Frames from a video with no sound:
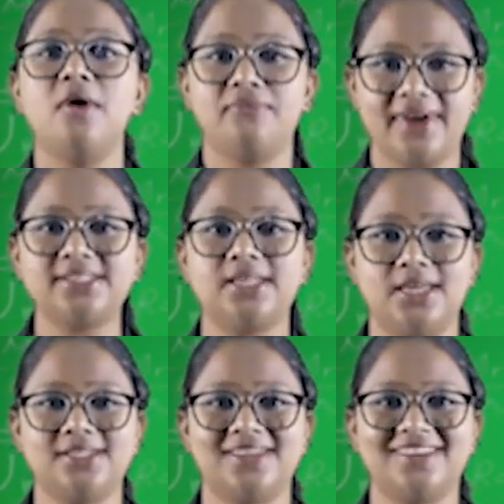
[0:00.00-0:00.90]

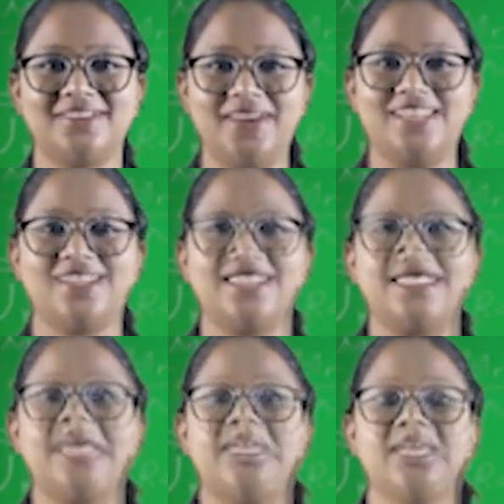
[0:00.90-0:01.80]
Fascinating, right?
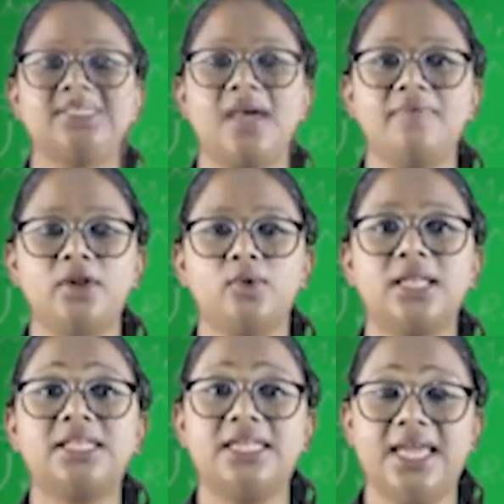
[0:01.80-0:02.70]
Let's have a look
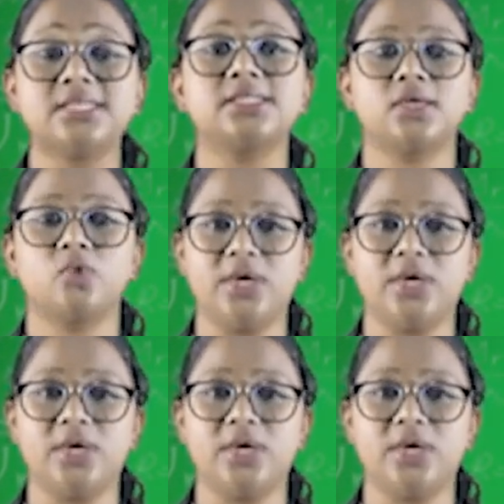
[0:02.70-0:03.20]
at the next